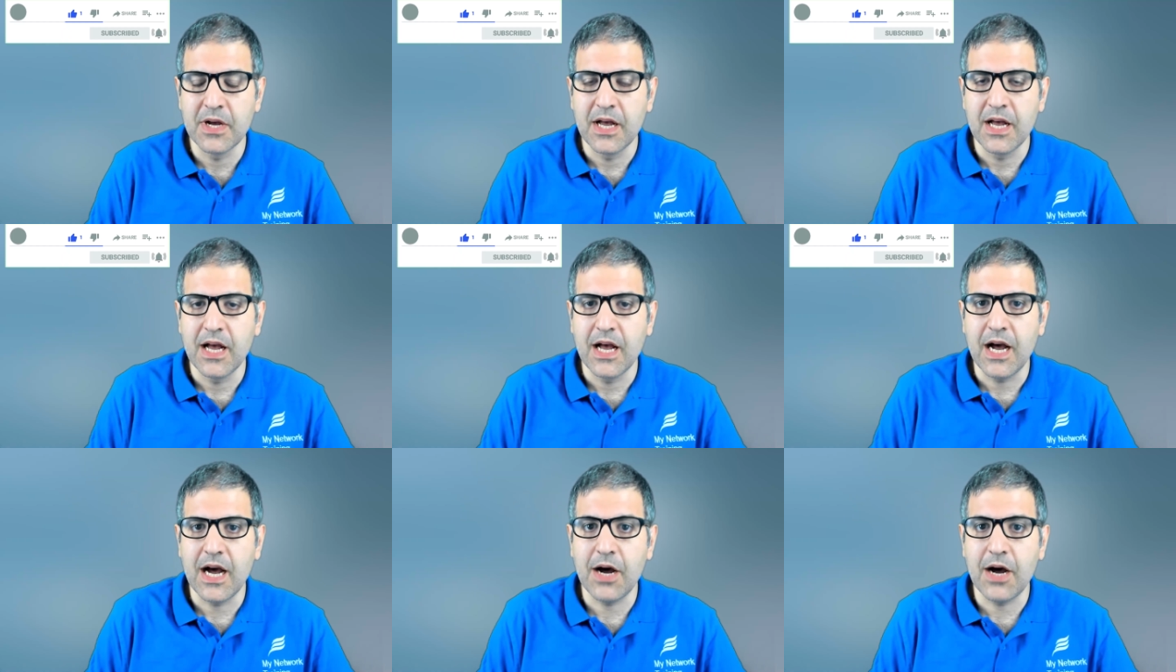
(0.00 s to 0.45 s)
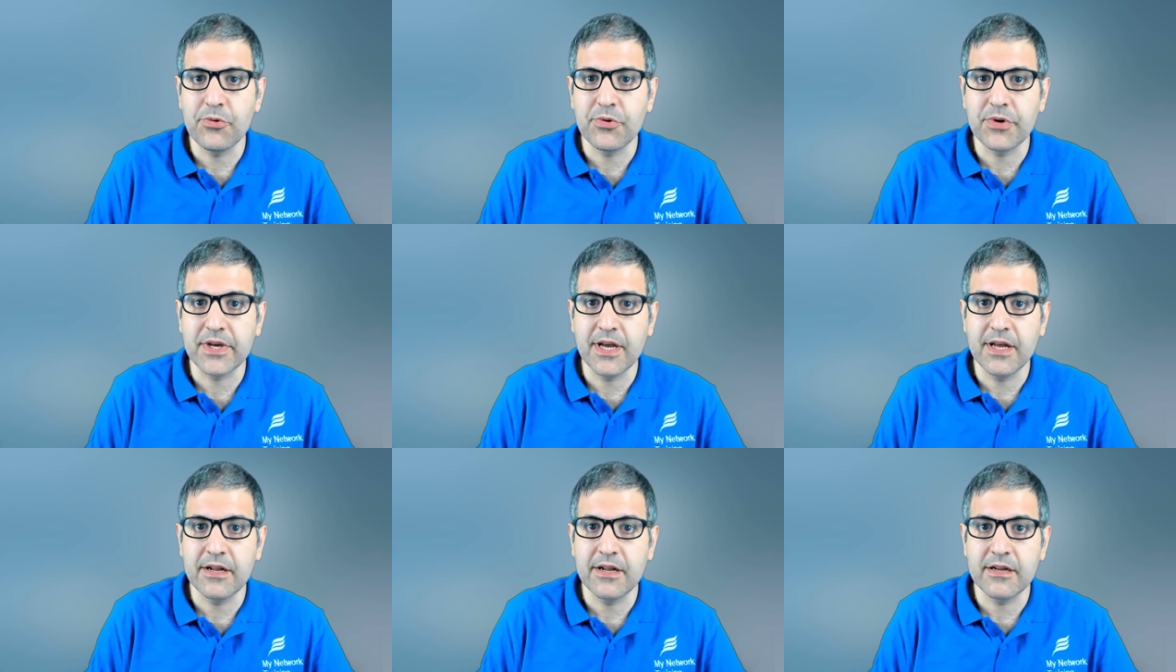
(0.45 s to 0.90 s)
how you
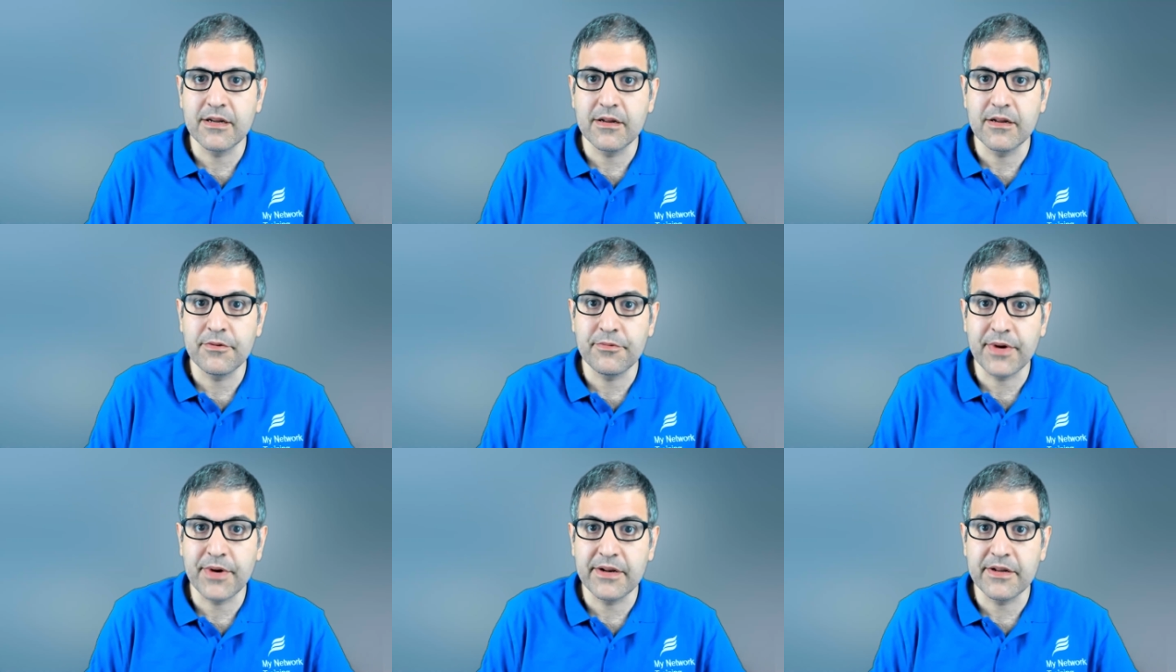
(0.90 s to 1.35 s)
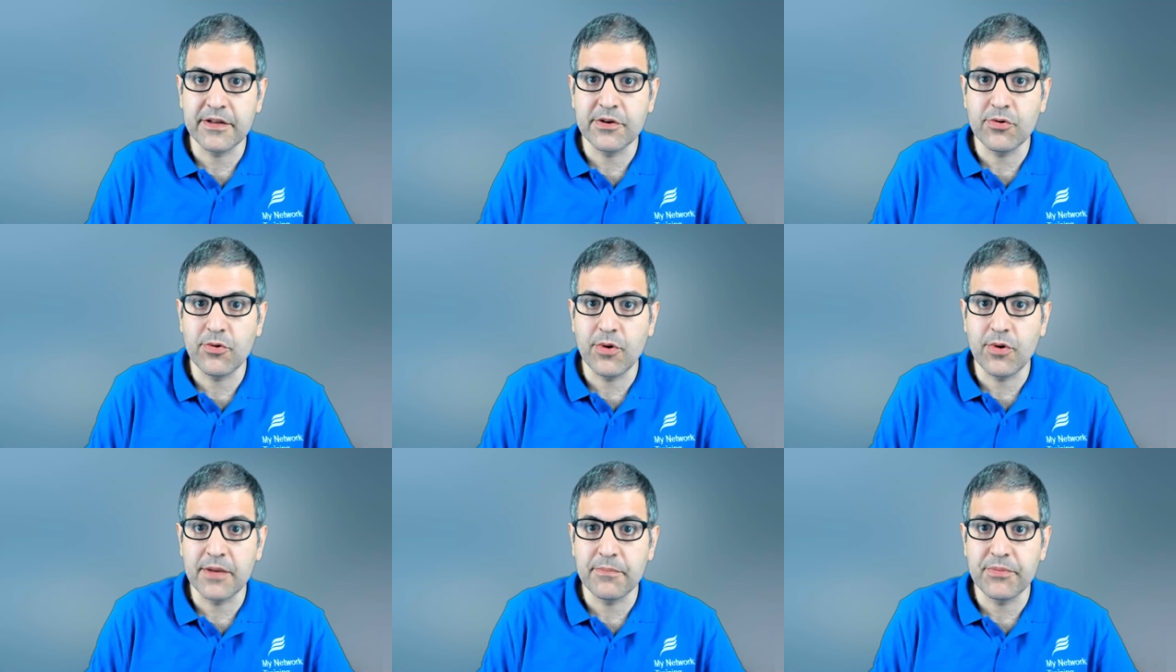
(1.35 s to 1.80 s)
can run
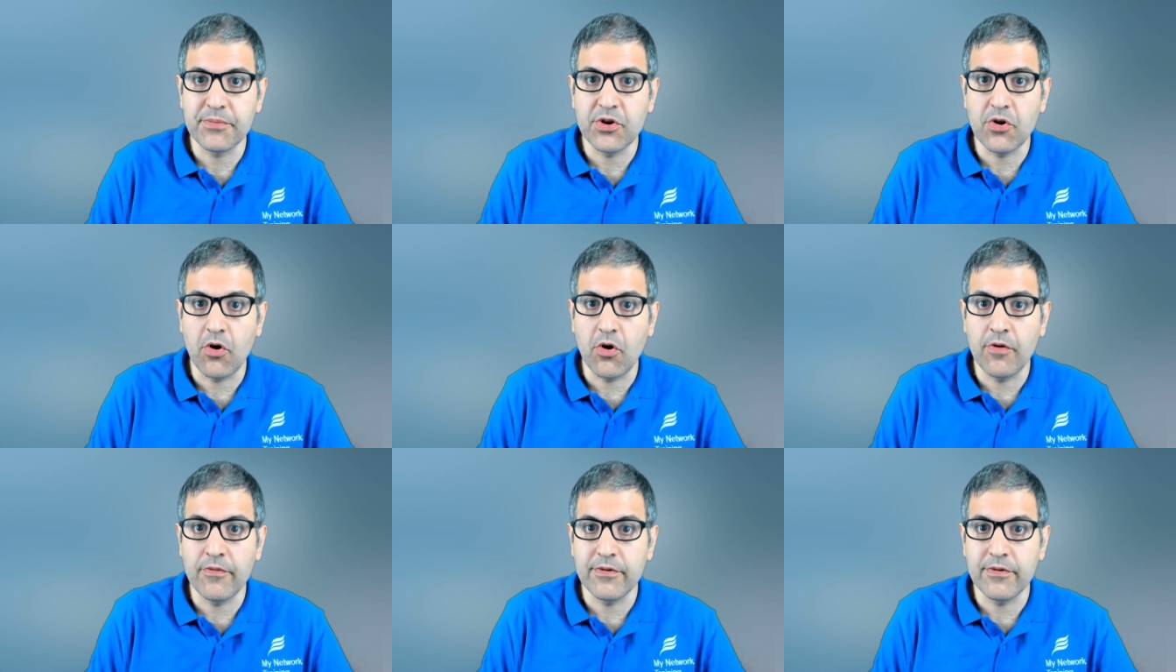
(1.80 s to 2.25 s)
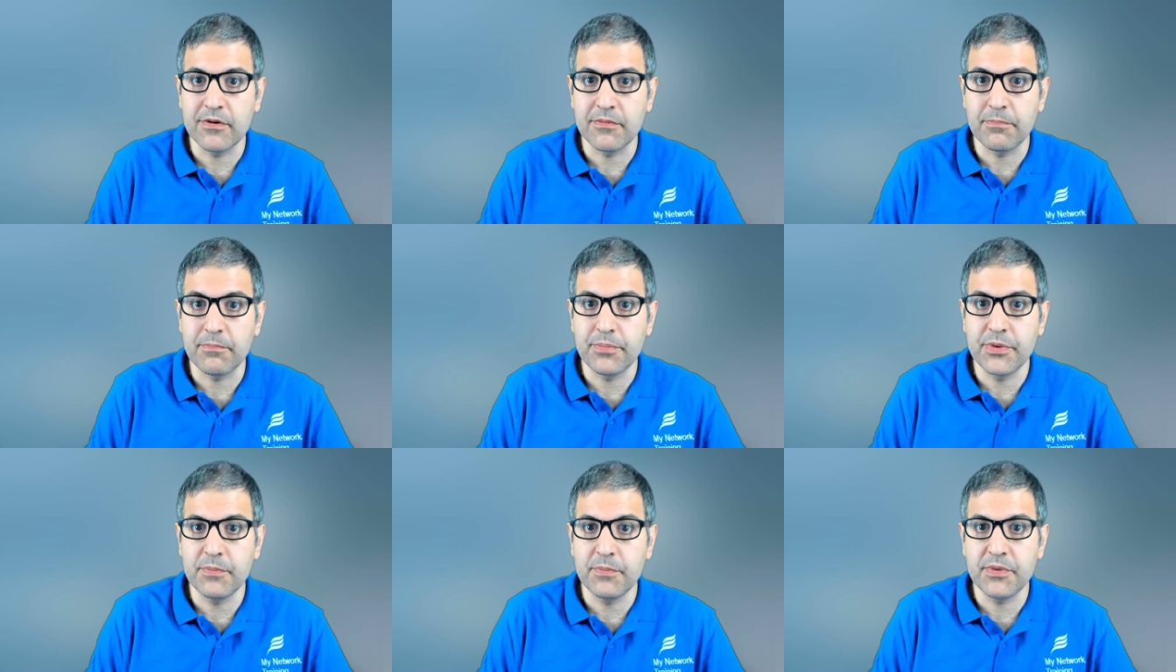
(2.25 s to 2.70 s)
EOIP over
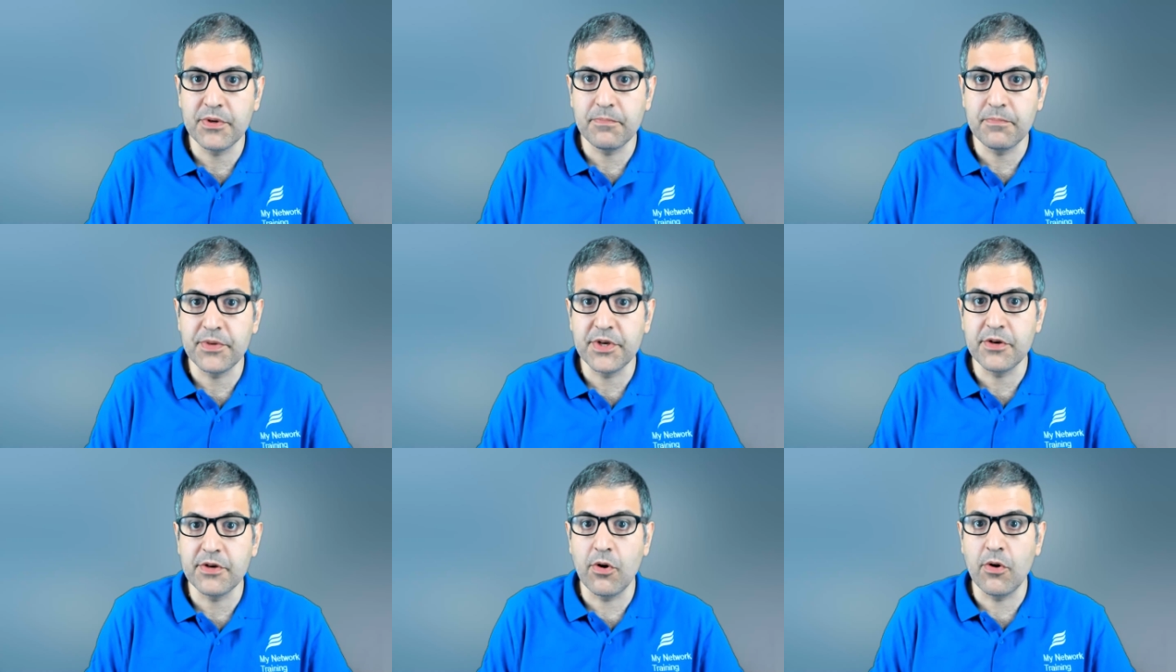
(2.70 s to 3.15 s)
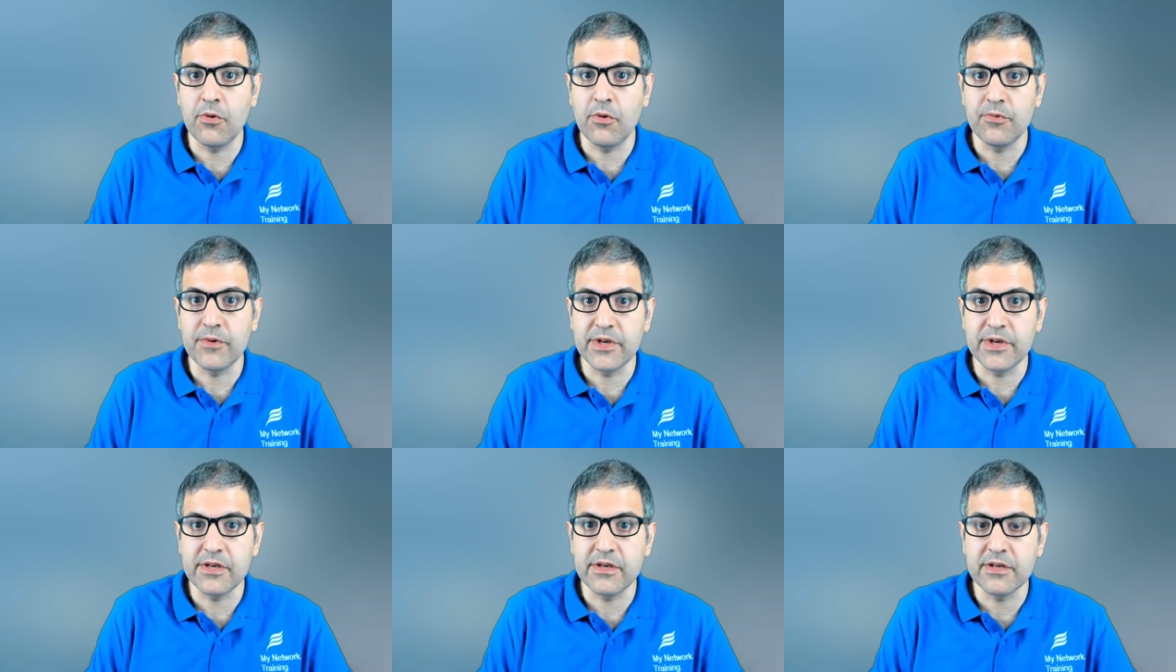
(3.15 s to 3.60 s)

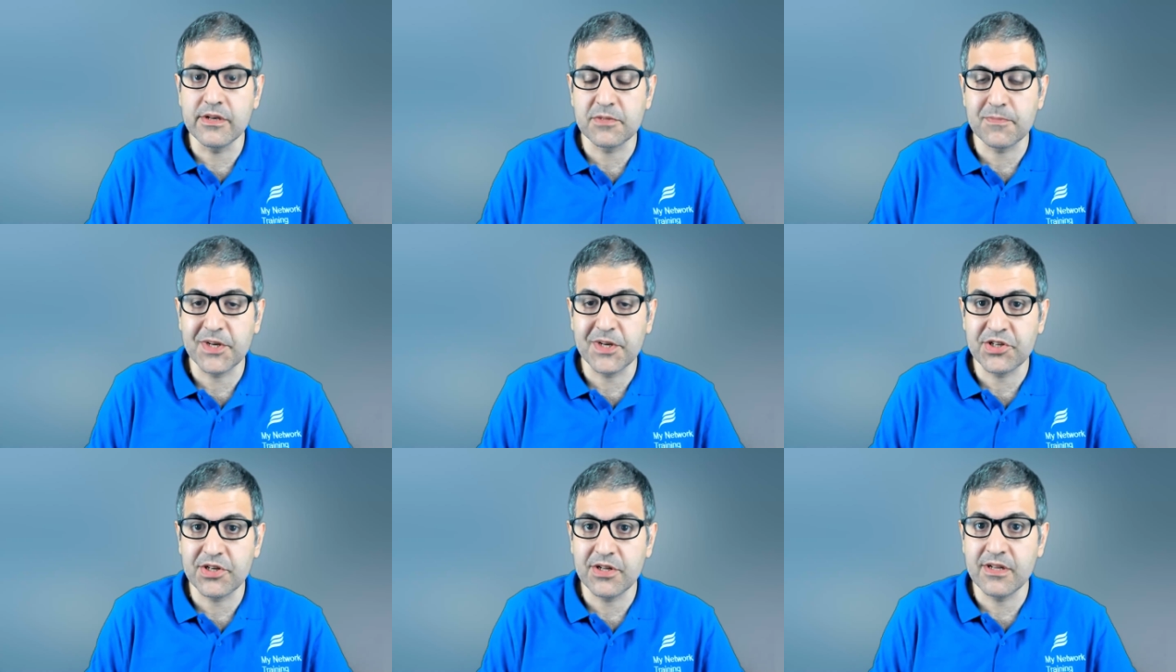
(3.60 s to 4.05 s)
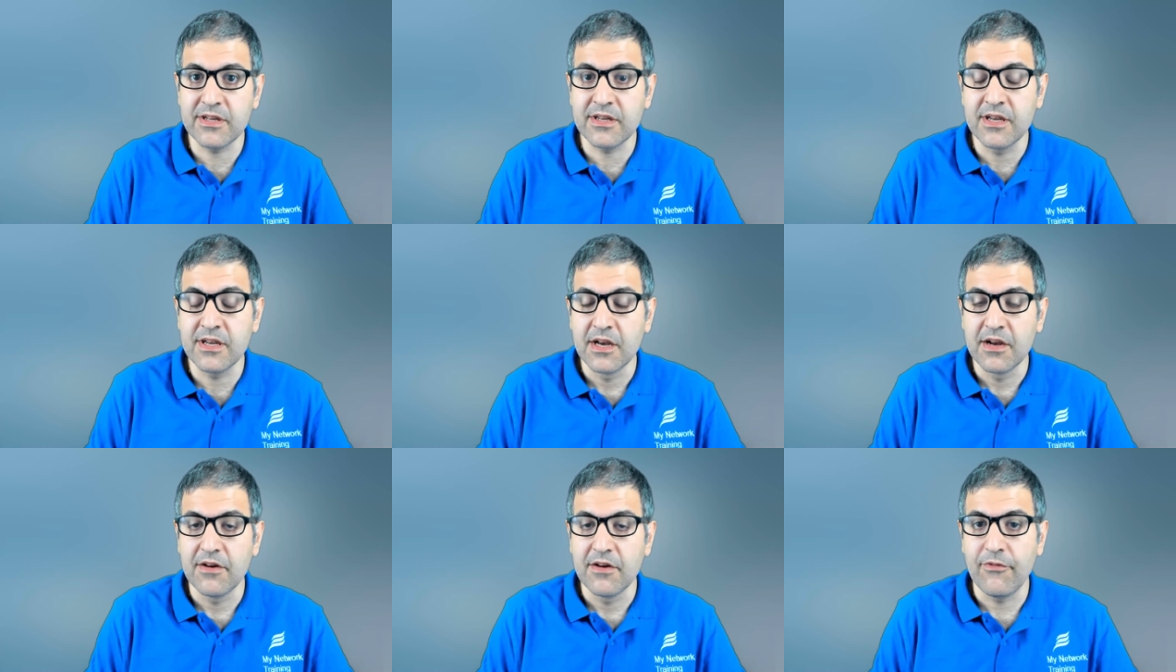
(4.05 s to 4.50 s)
PPPoE especially
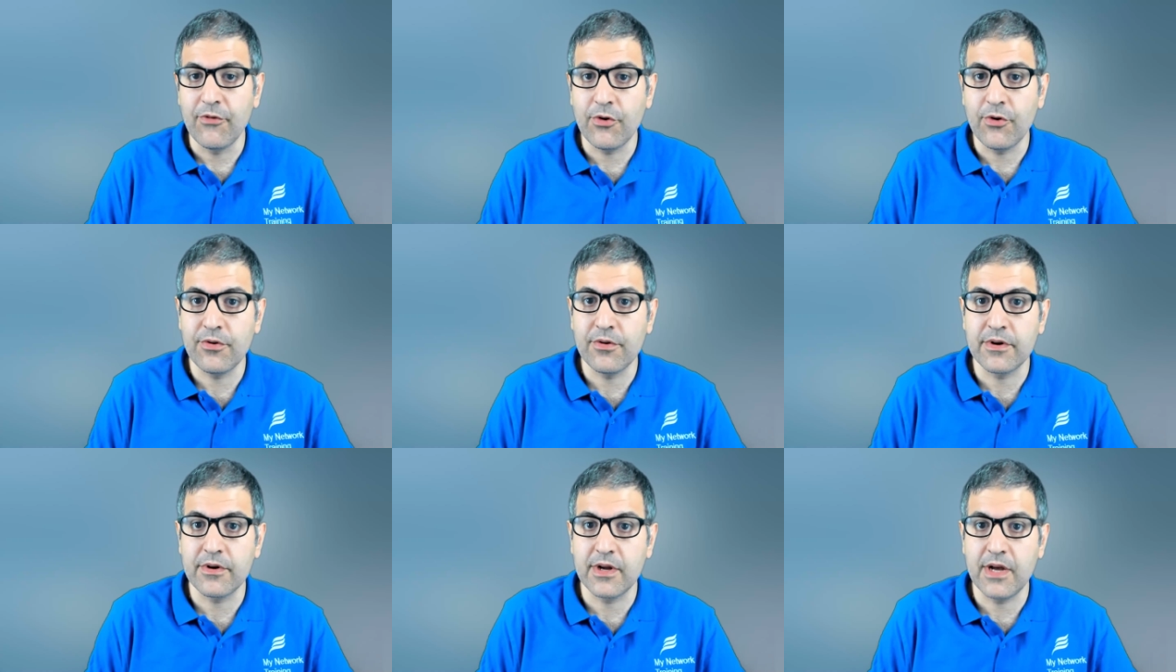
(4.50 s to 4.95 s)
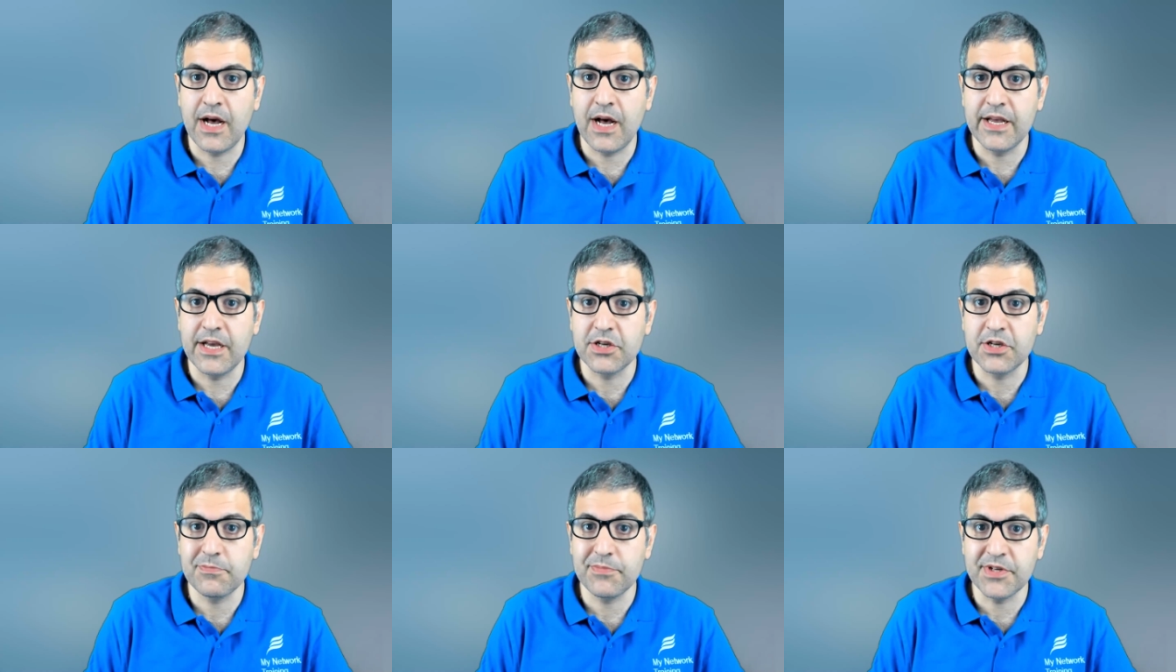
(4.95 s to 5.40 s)
for
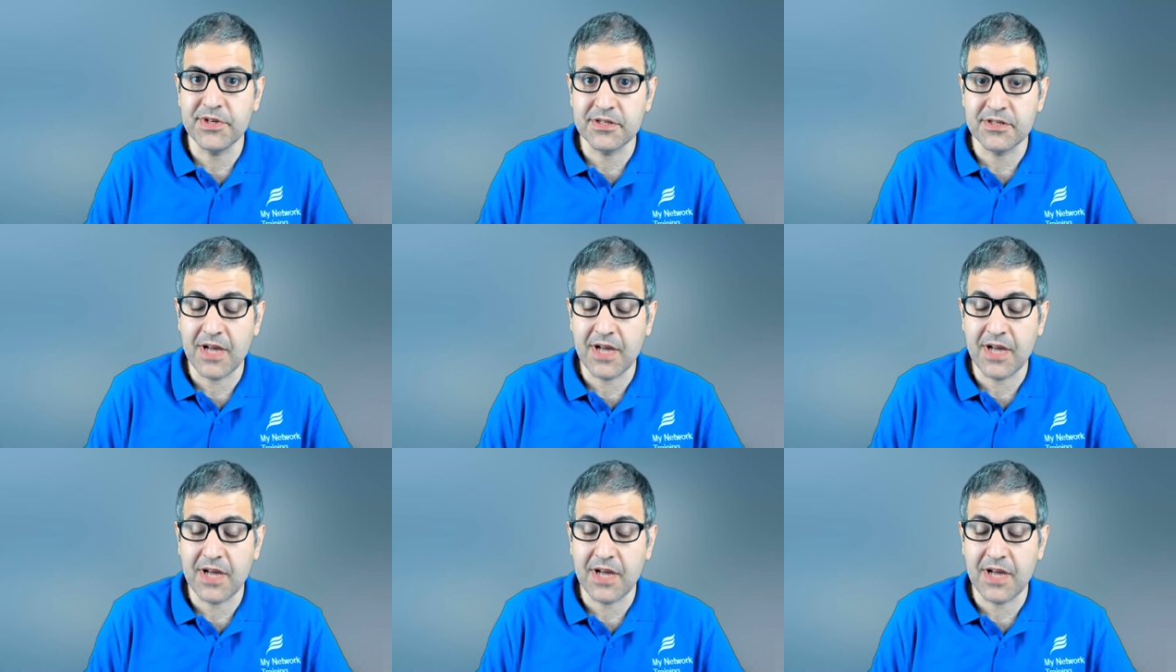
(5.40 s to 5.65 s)
ISPs.